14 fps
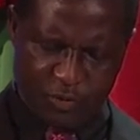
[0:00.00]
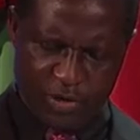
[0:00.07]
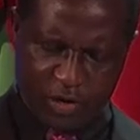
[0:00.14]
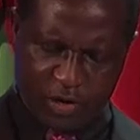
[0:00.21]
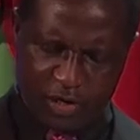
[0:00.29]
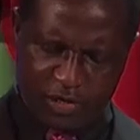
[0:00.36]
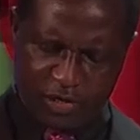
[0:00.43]

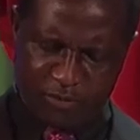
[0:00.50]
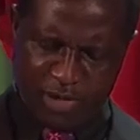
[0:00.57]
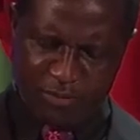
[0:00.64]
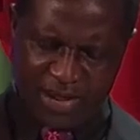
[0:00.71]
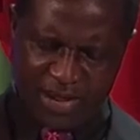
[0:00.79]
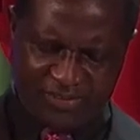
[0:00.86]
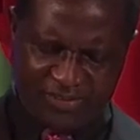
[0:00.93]
We call on
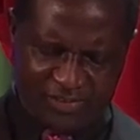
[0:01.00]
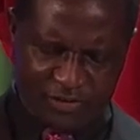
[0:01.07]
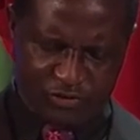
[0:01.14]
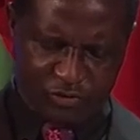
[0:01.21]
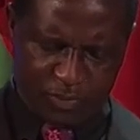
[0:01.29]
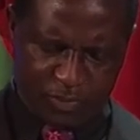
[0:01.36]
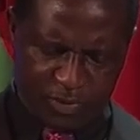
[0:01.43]
member
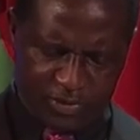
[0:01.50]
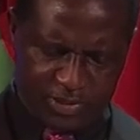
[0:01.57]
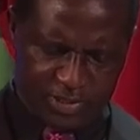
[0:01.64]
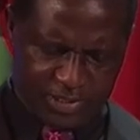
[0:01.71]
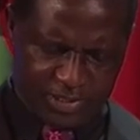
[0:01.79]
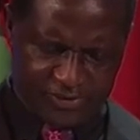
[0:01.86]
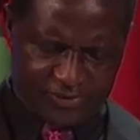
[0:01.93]
states to
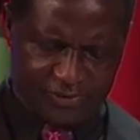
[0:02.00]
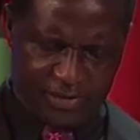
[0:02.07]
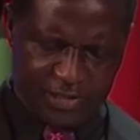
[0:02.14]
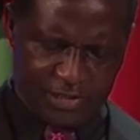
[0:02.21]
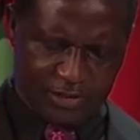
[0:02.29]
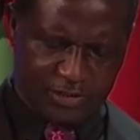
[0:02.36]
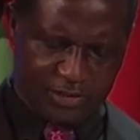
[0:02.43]
support this
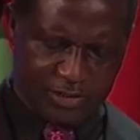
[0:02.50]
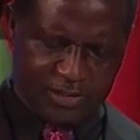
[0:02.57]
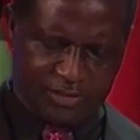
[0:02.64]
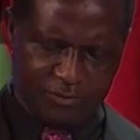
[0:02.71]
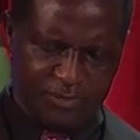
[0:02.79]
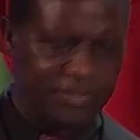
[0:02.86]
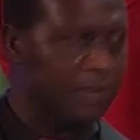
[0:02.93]
initiative.